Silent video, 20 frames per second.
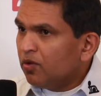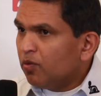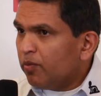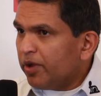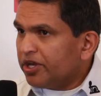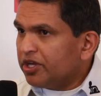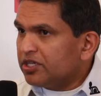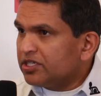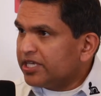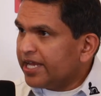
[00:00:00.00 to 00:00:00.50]

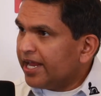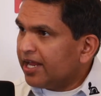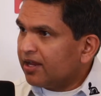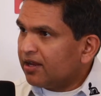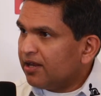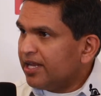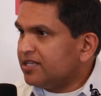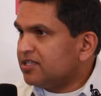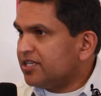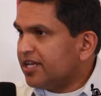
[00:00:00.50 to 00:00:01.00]
when you
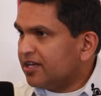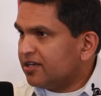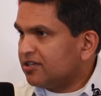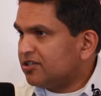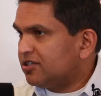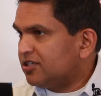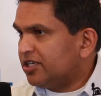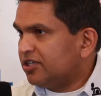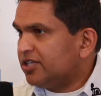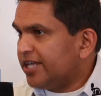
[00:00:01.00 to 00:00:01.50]
take, let's say
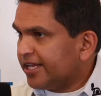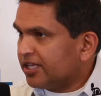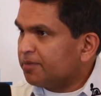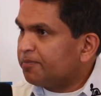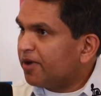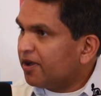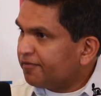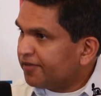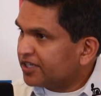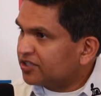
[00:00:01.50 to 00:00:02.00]
you take the
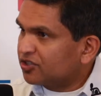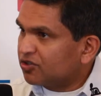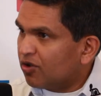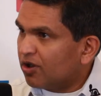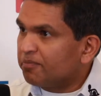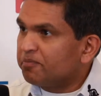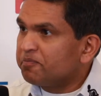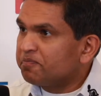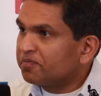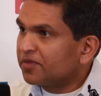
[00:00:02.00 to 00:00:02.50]
perfect
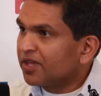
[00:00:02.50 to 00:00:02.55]
storm,